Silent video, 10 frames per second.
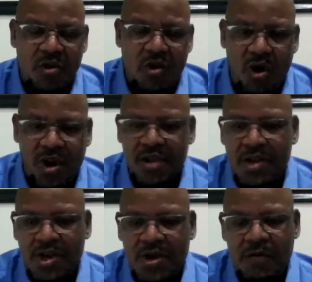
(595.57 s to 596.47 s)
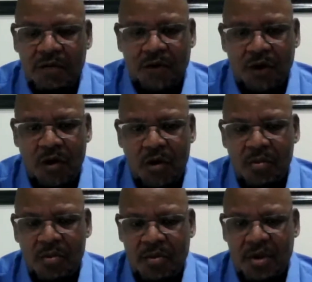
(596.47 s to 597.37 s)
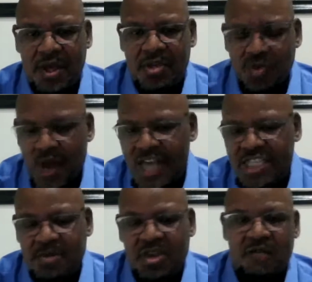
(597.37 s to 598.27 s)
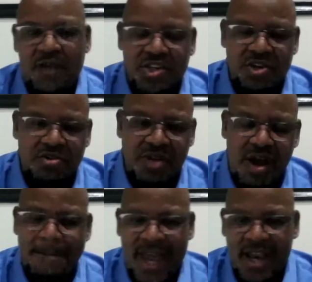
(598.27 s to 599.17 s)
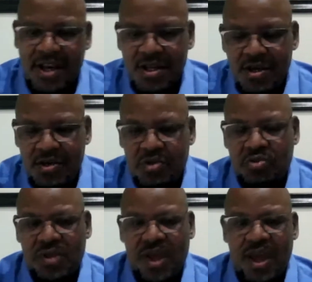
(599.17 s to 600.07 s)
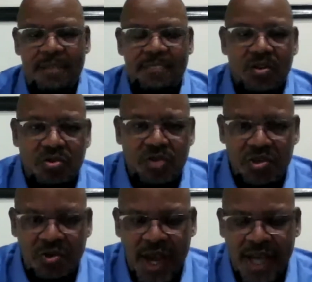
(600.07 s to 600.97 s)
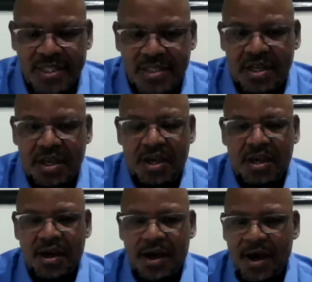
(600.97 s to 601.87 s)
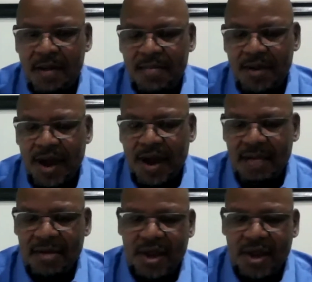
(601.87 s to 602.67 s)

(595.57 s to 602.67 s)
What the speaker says: calling for U.S. manufacturing to come back to the U.S. I mean,